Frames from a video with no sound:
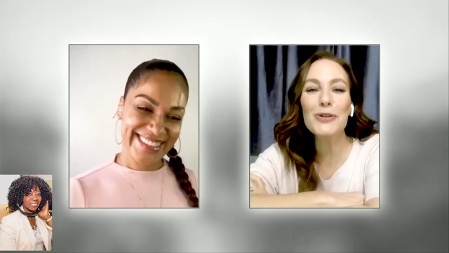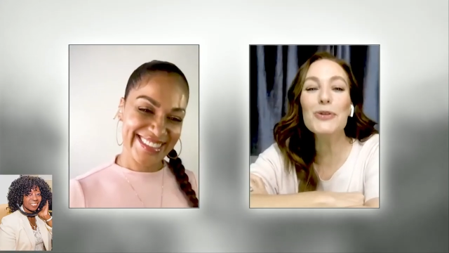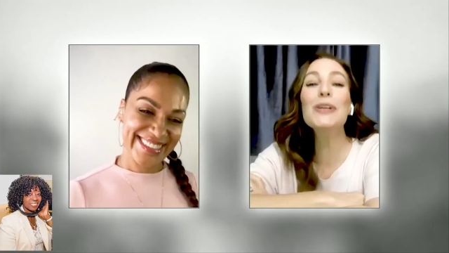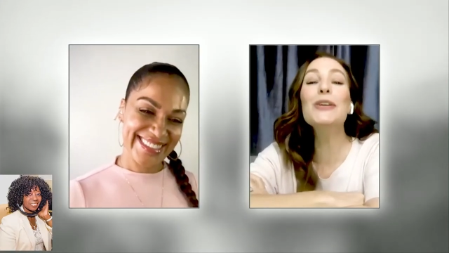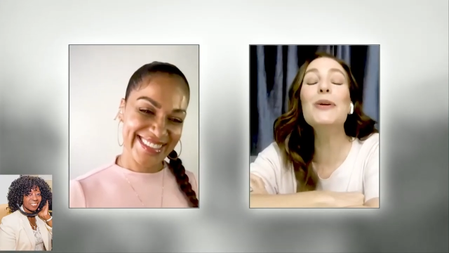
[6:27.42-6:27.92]

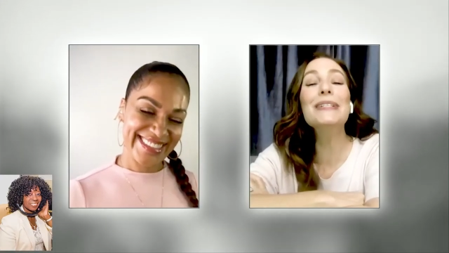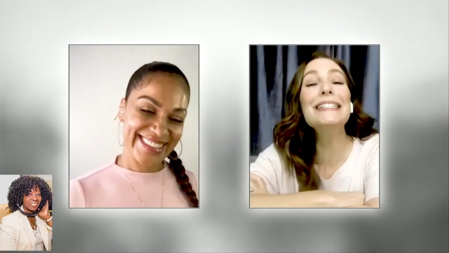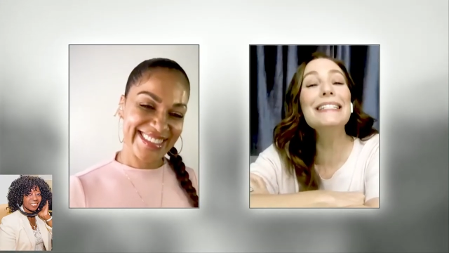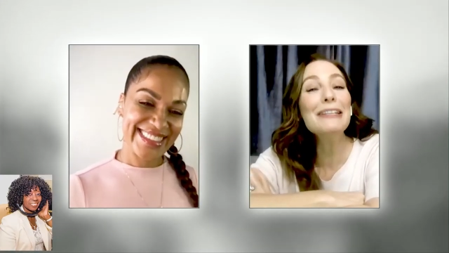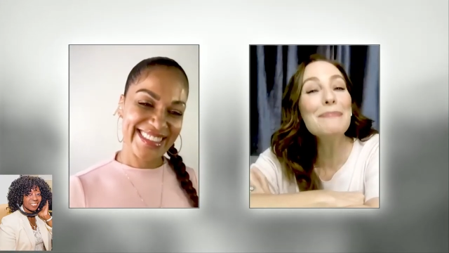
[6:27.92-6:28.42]
Speaker 1: you can go to
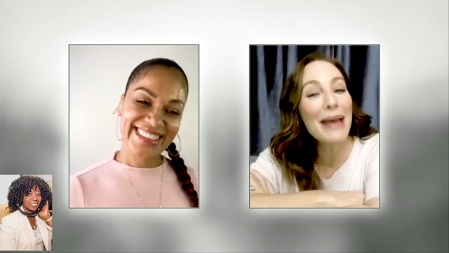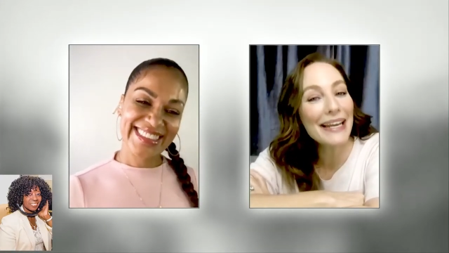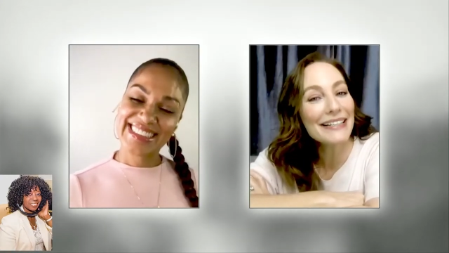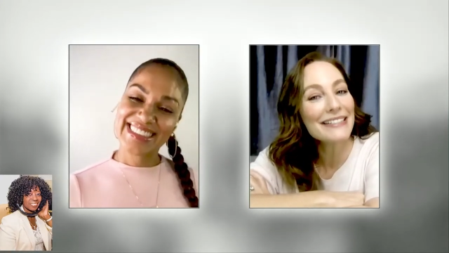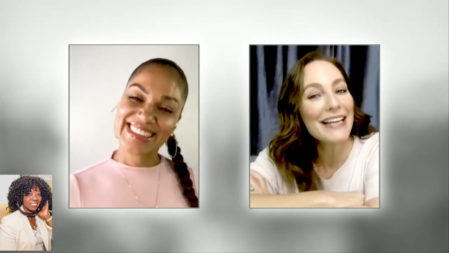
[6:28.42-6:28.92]

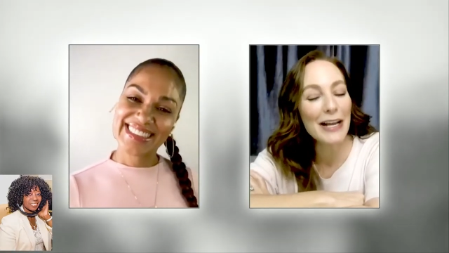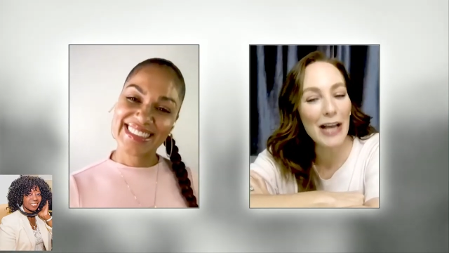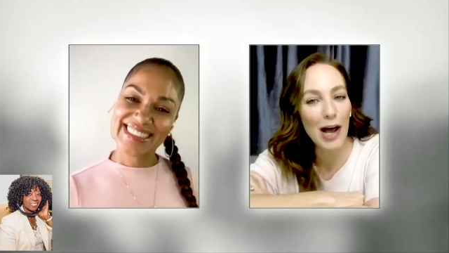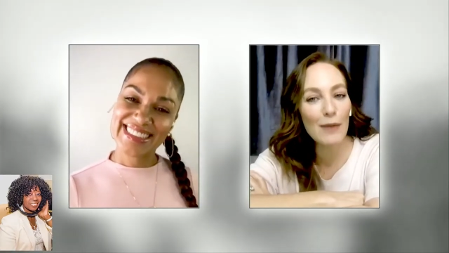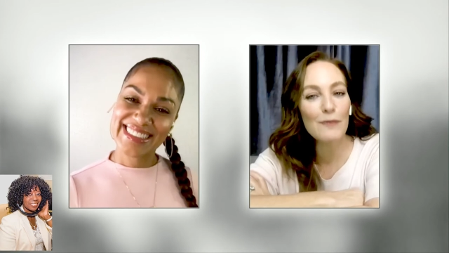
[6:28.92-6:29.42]

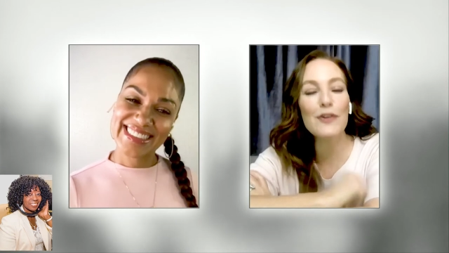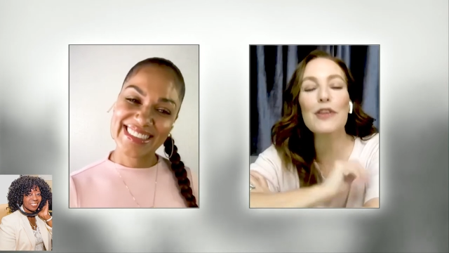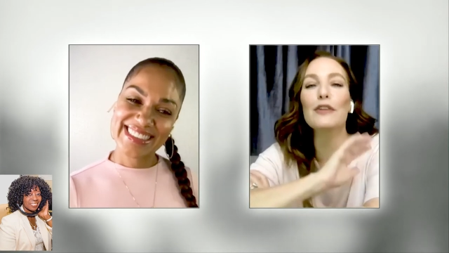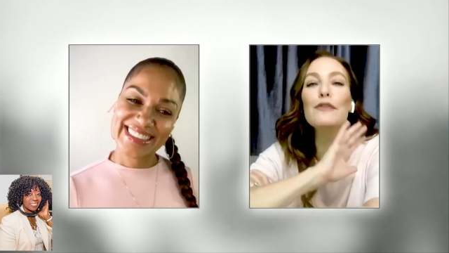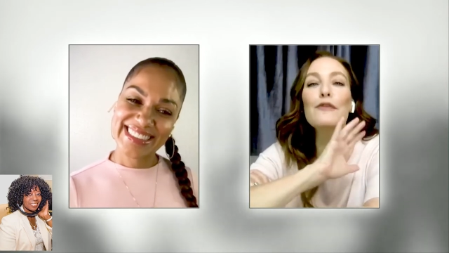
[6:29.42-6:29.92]
skinmedica.com for
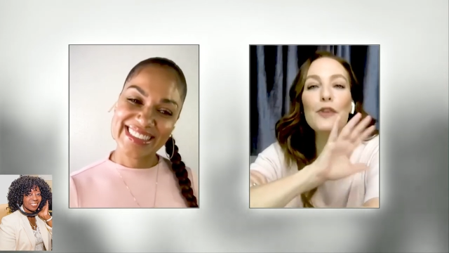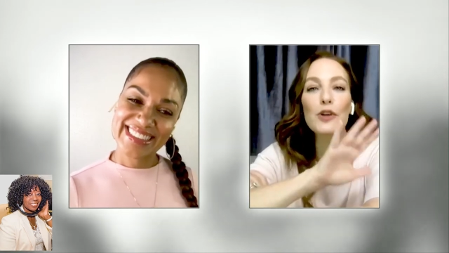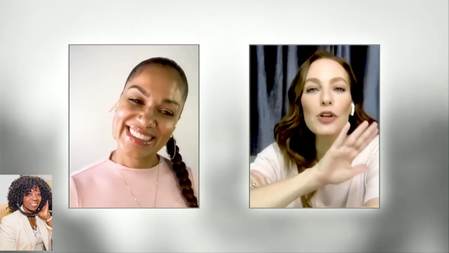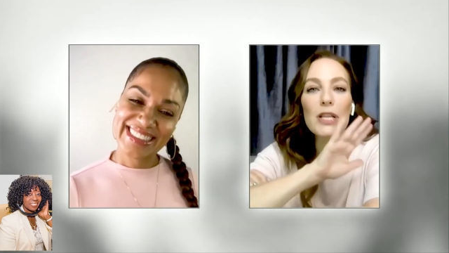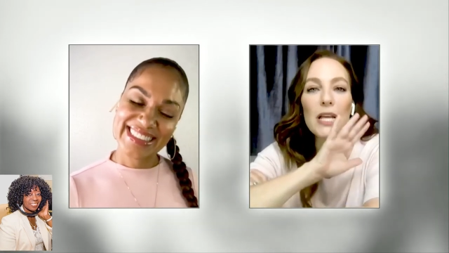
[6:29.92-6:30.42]
their
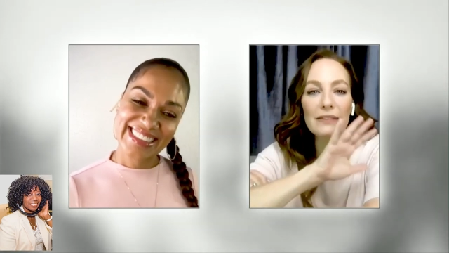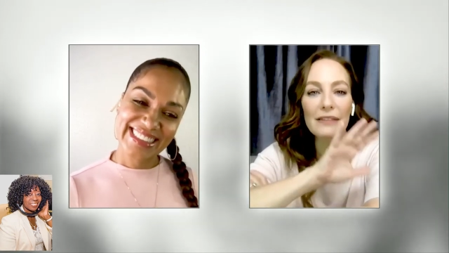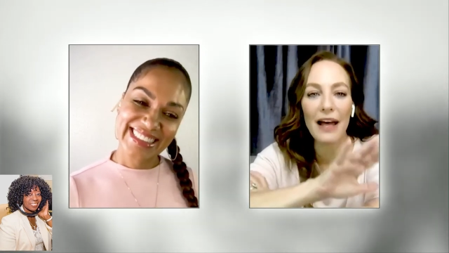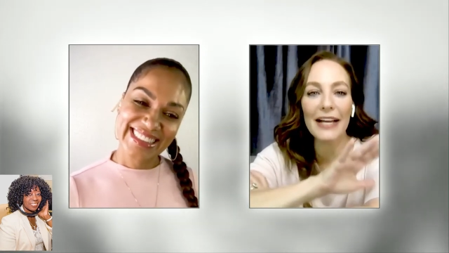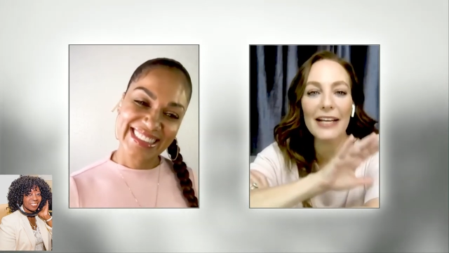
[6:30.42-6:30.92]
full
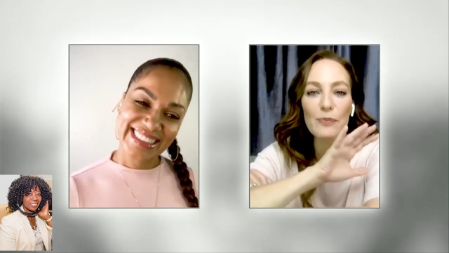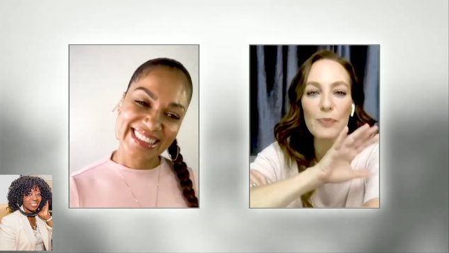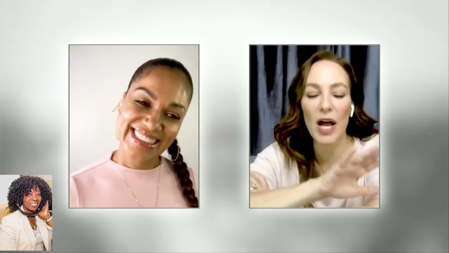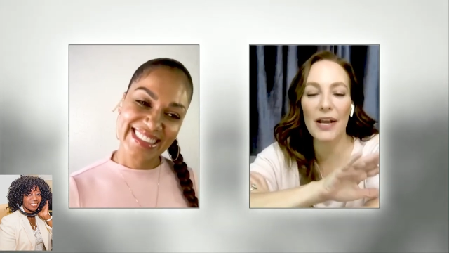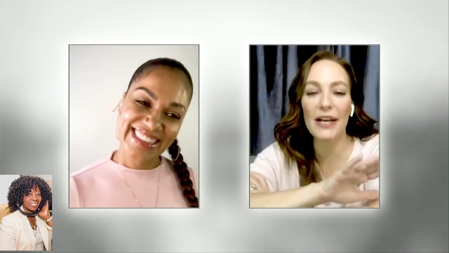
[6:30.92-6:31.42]
line of
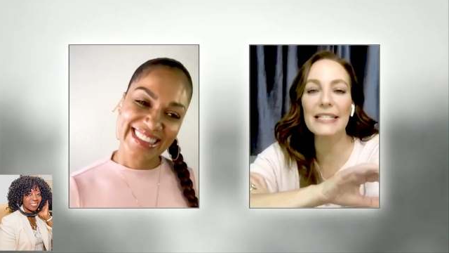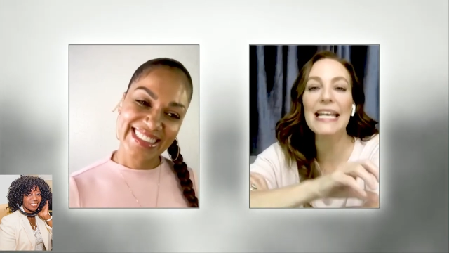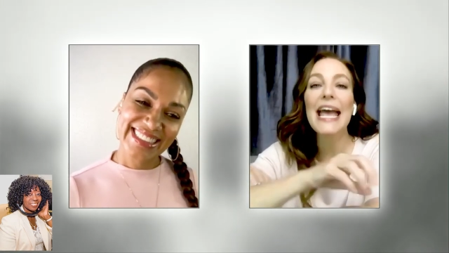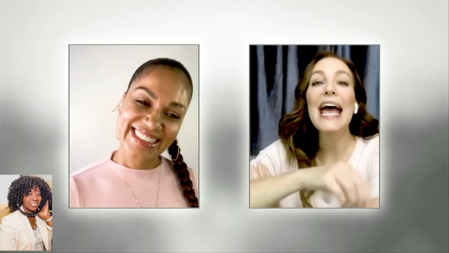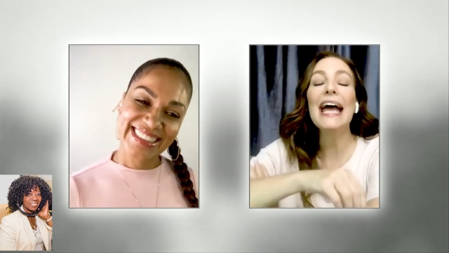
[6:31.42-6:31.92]
products
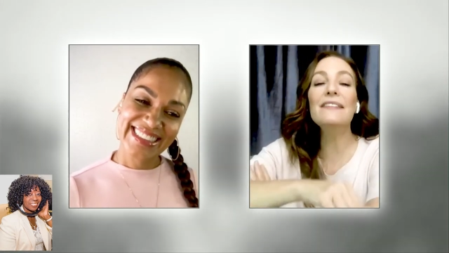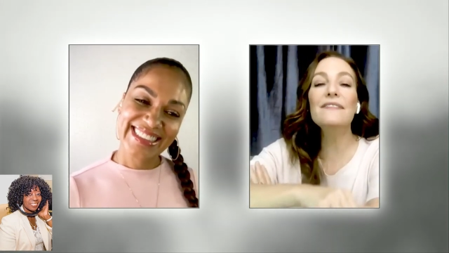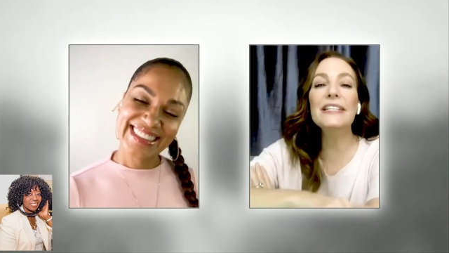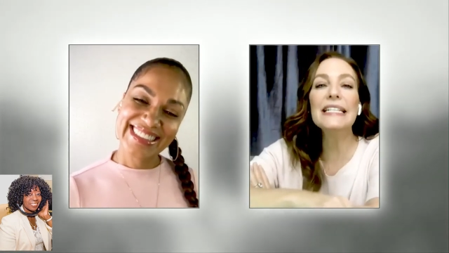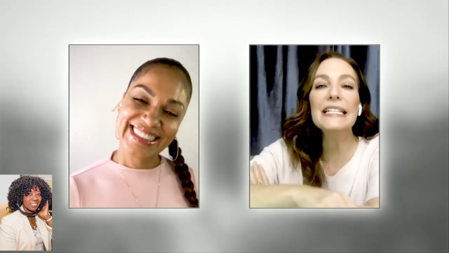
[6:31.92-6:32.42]

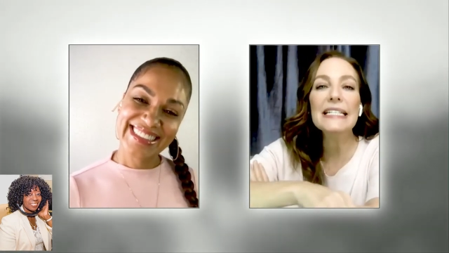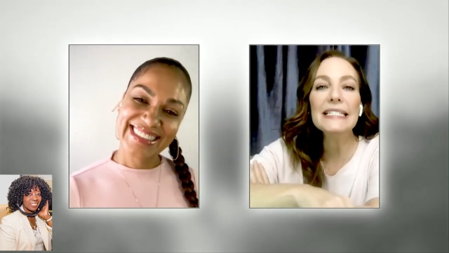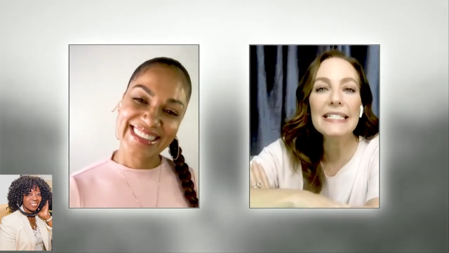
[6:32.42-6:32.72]
and visit